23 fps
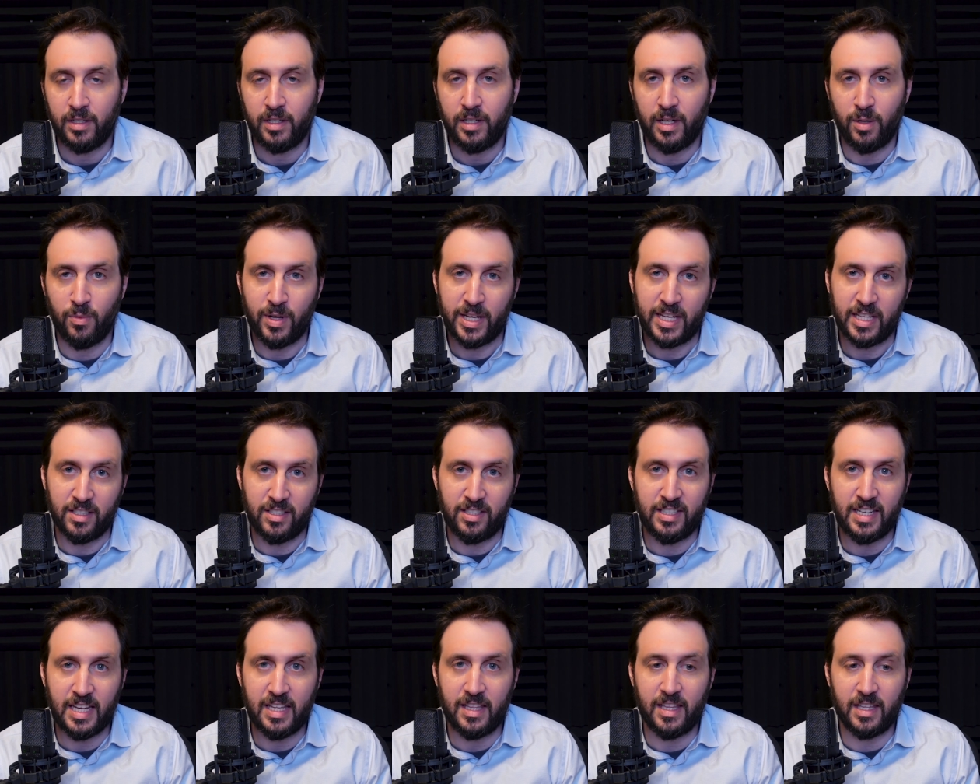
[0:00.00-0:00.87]
and we can
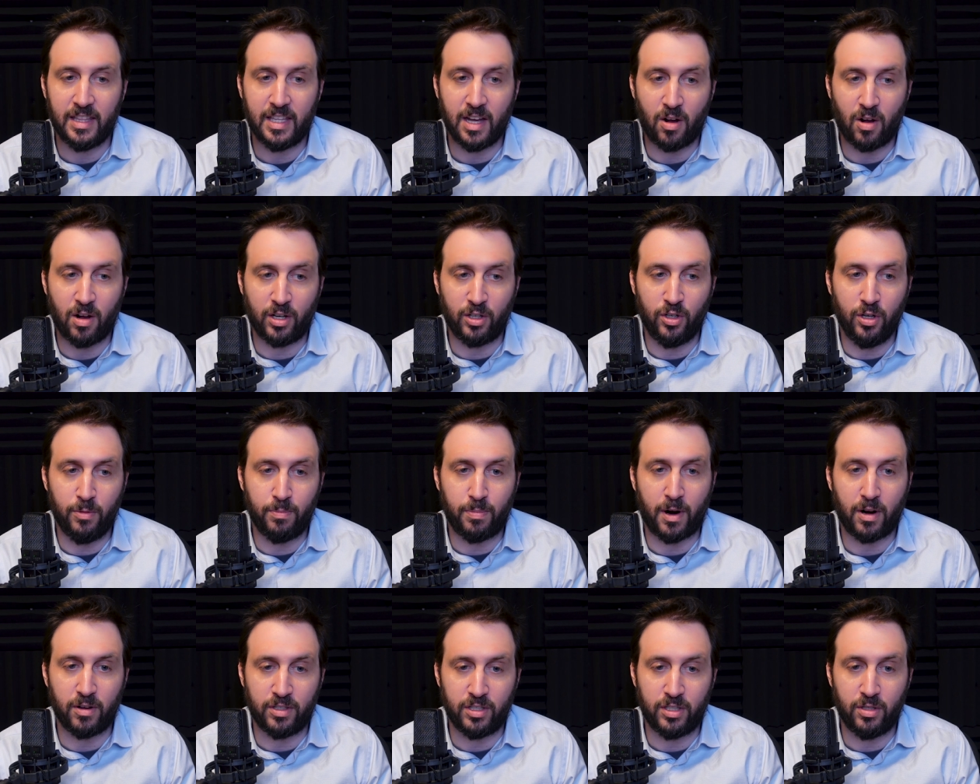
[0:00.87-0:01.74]
see that there are good
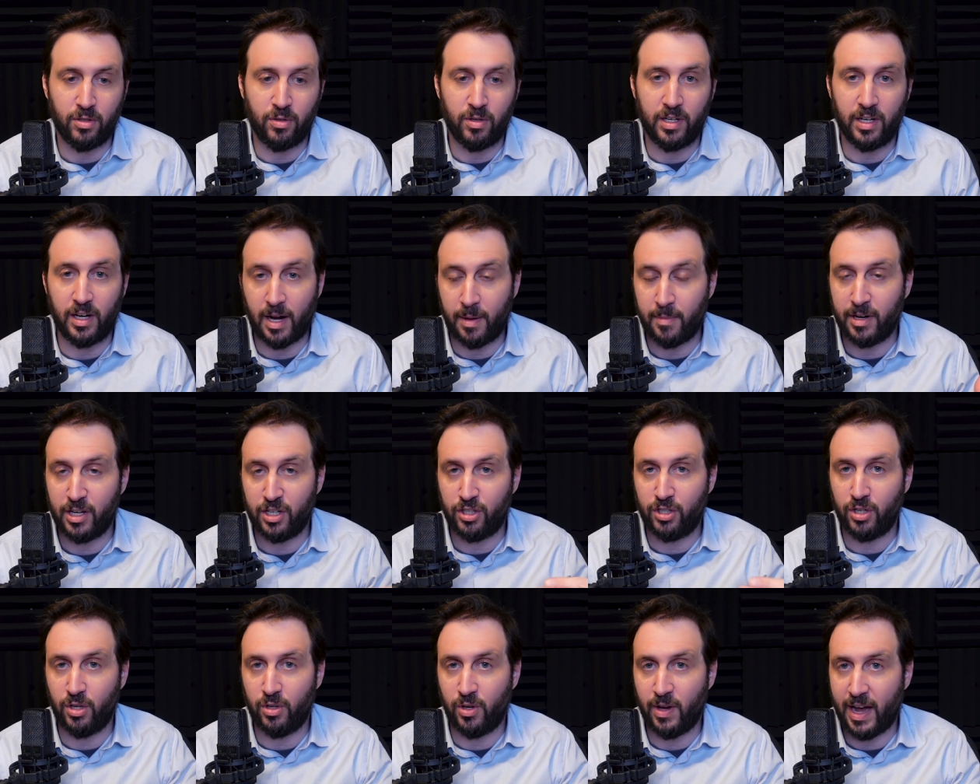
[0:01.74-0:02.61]
parts to it, and I'm going to
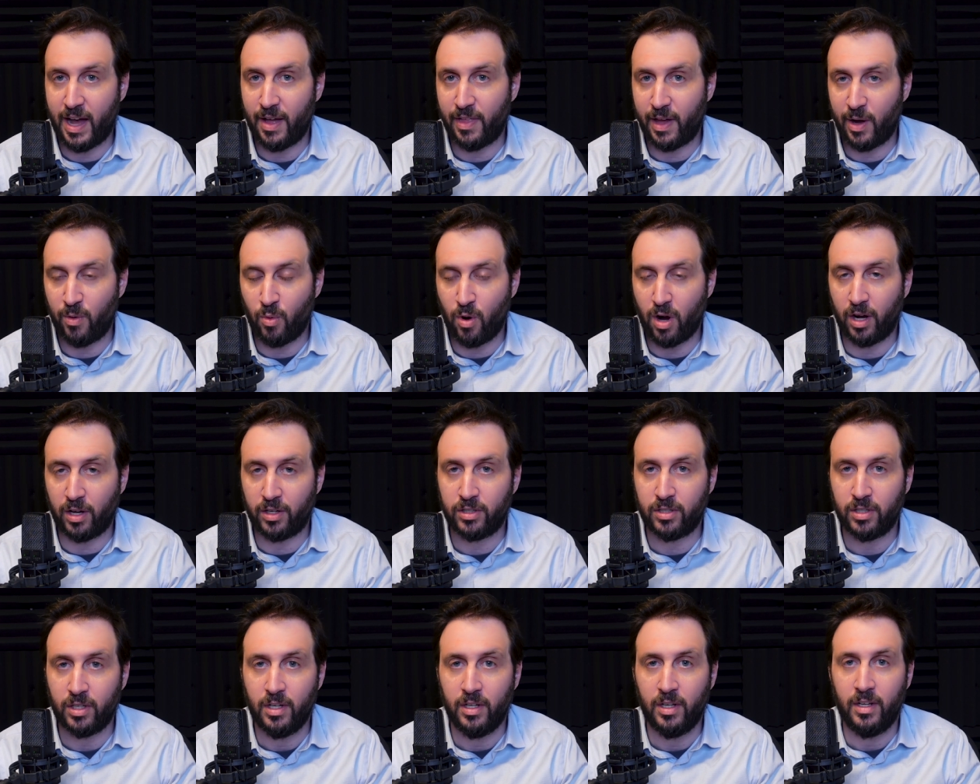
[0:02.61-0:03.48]
show you how that
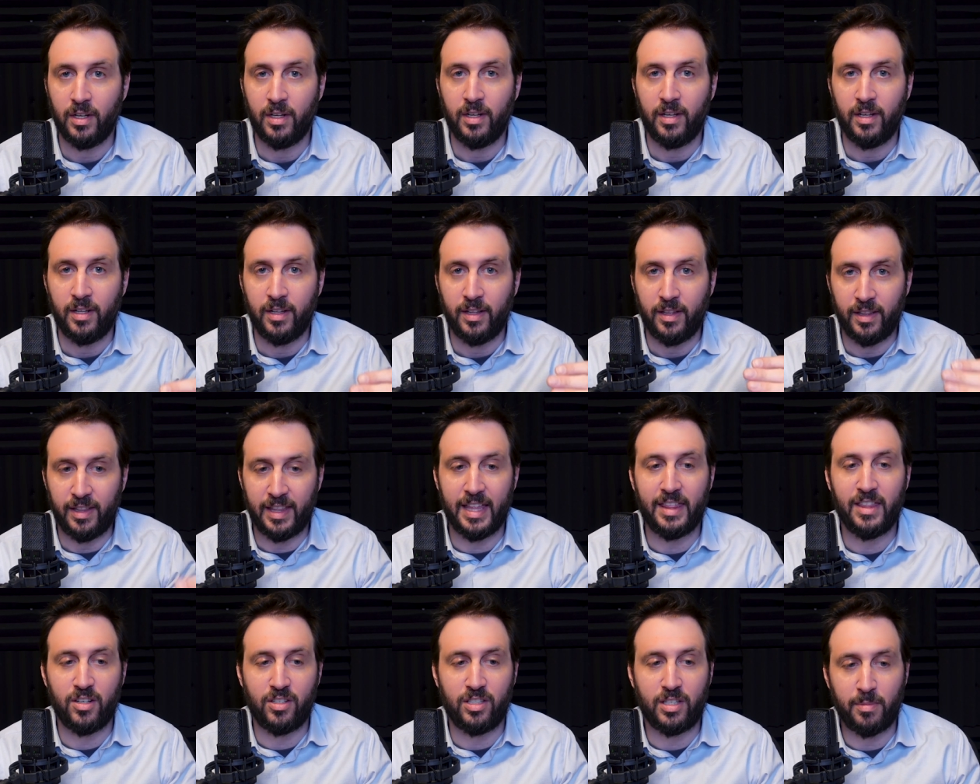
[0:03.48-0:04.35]
works
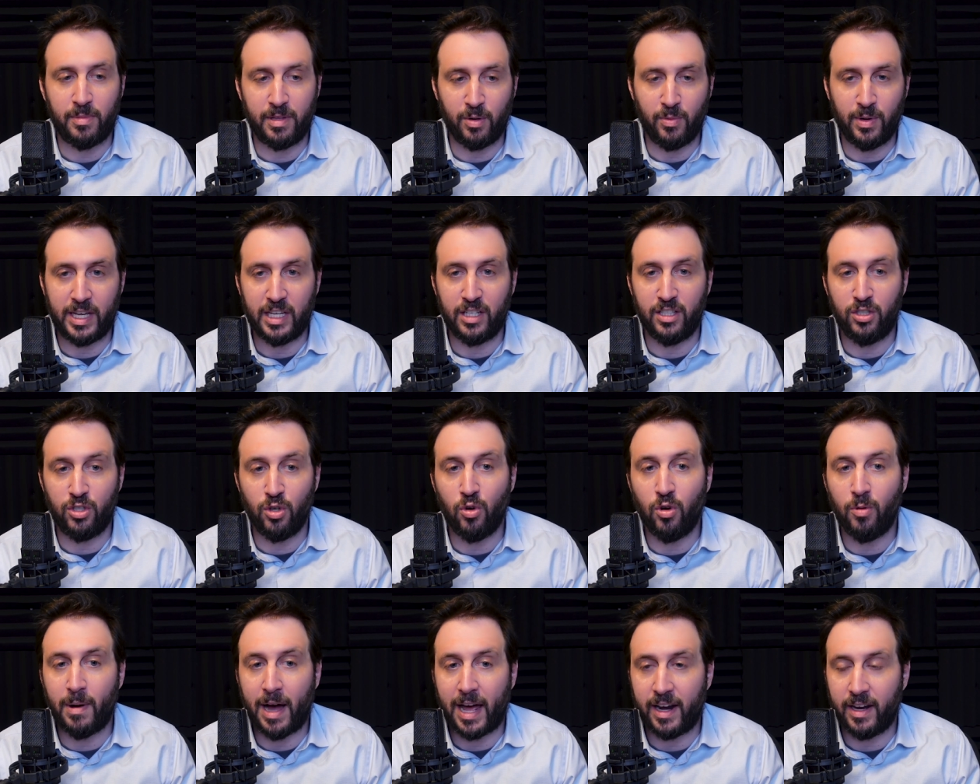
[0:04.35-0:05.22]
then there's something we can
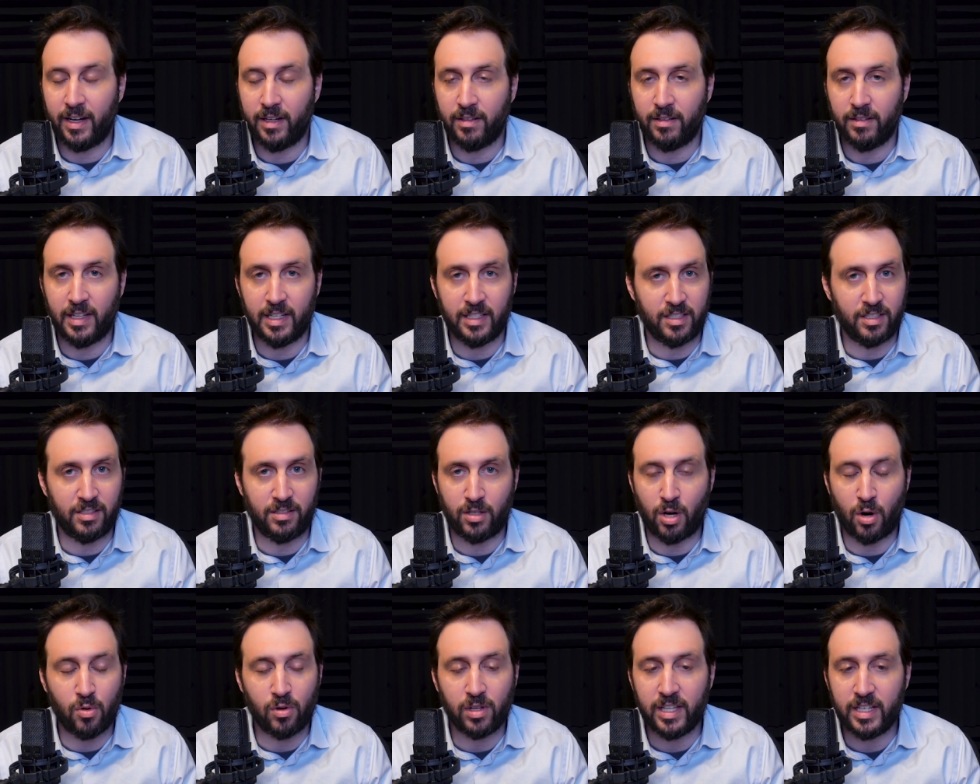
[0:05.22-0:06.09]
do about it that's
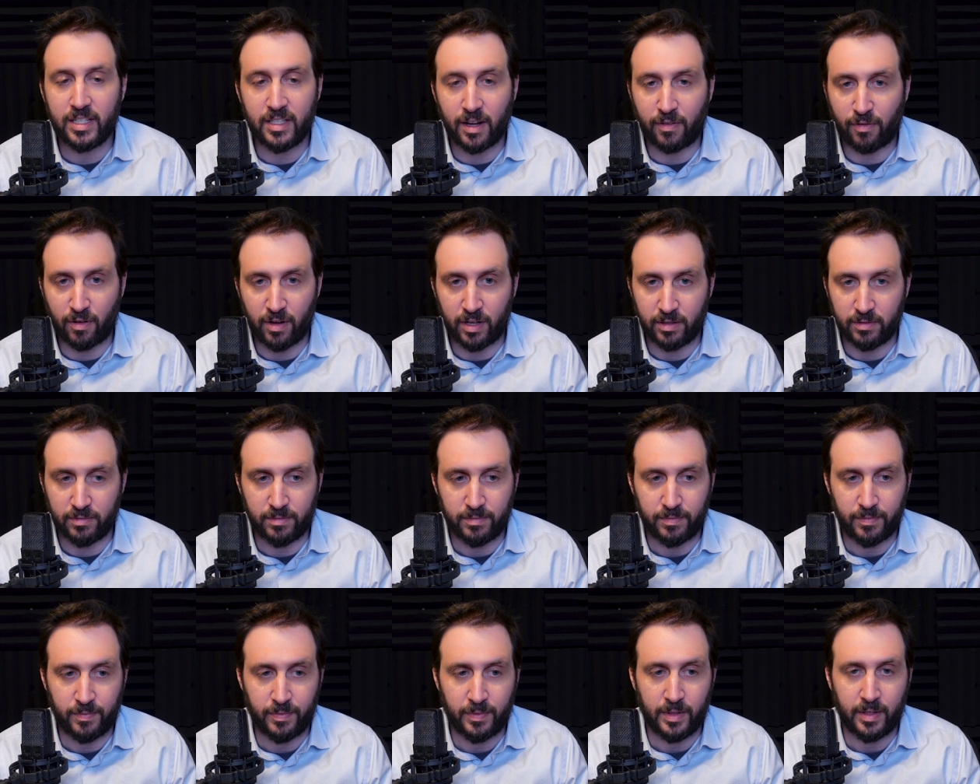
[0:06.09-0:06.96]
totally different.
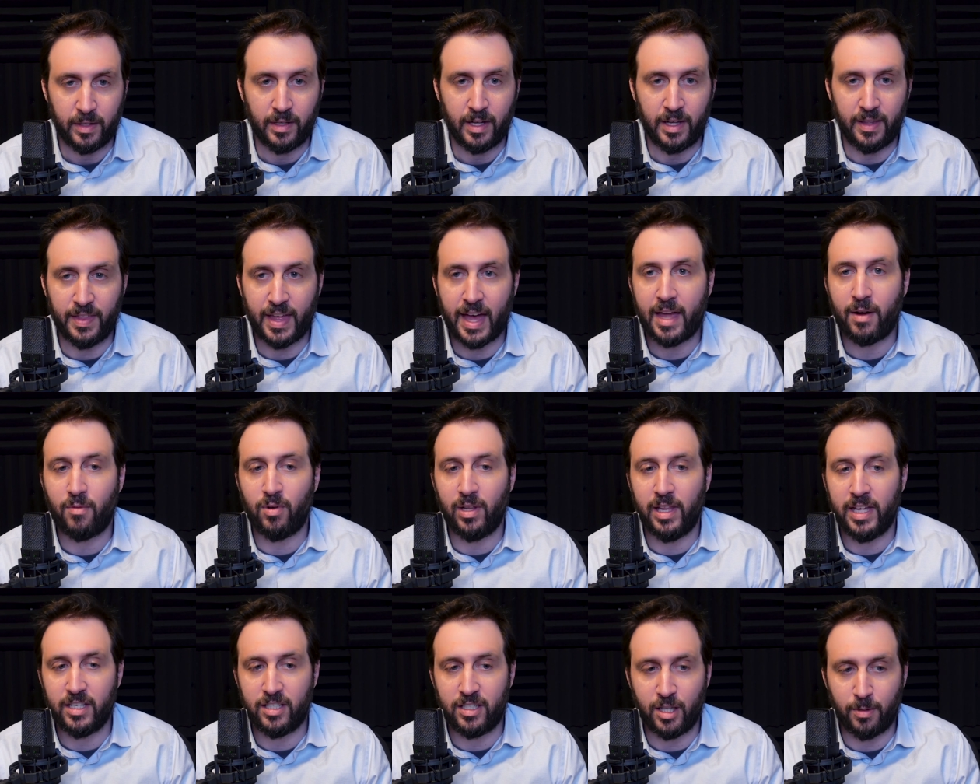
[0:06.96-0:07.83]
And that
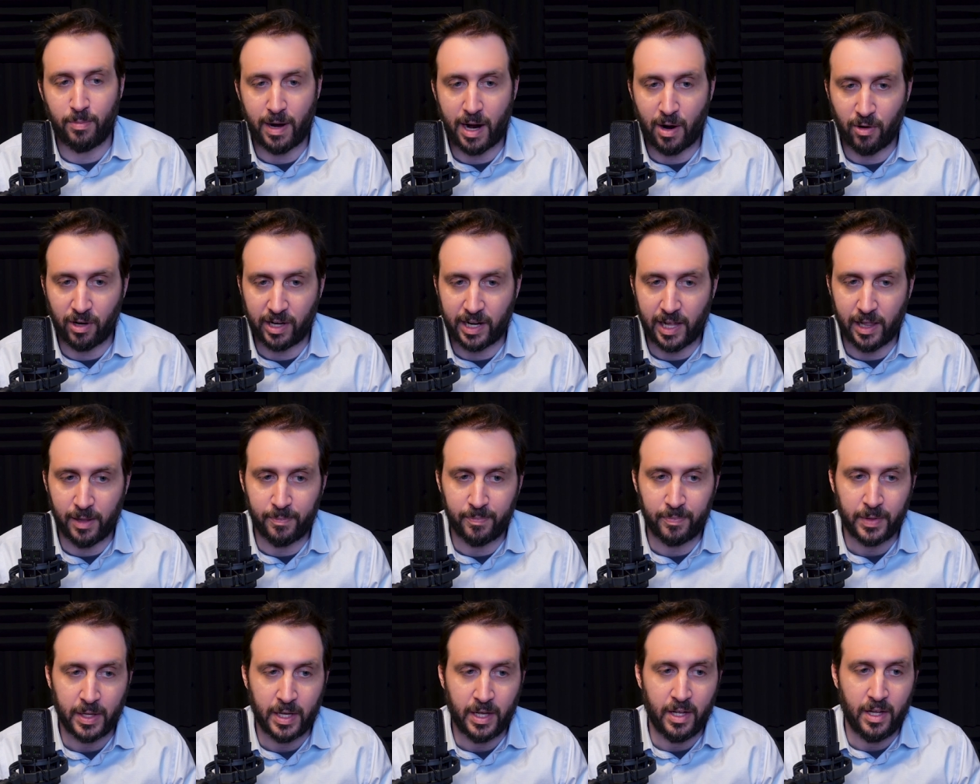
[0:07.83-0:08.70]
relates to the power column.
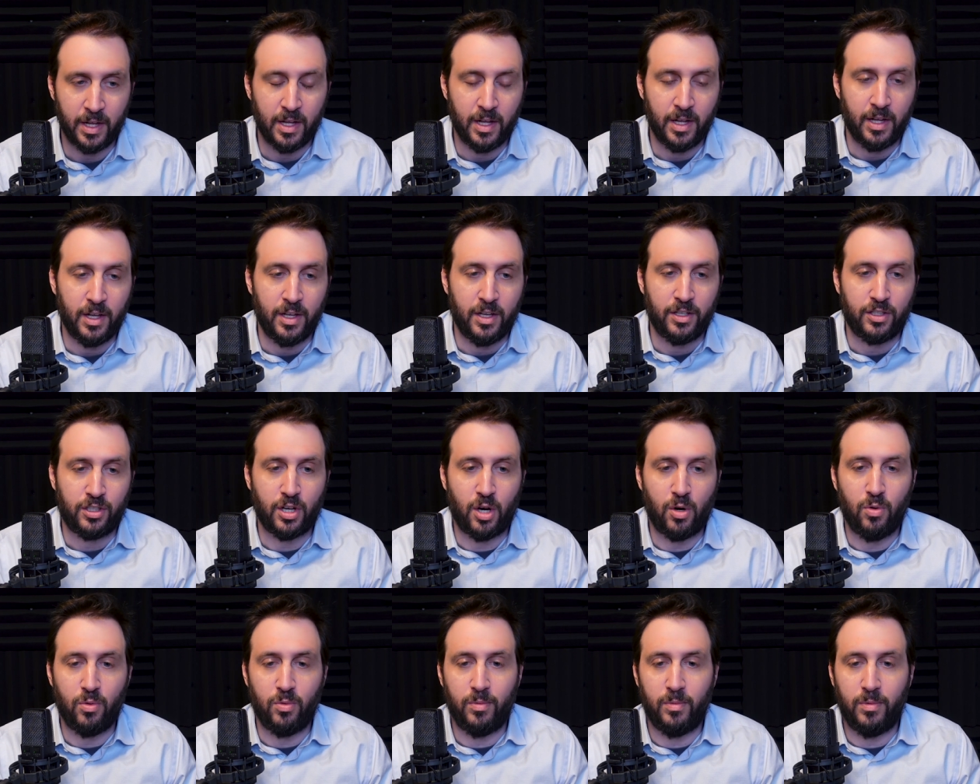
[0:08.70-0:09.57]

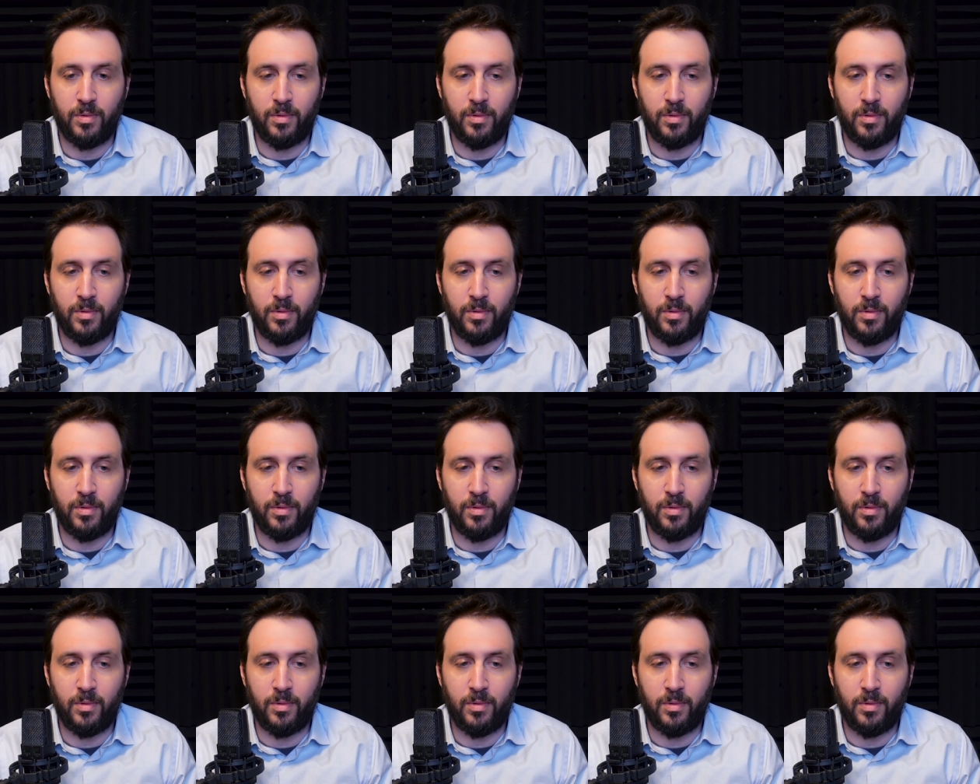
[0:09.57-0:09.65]
So,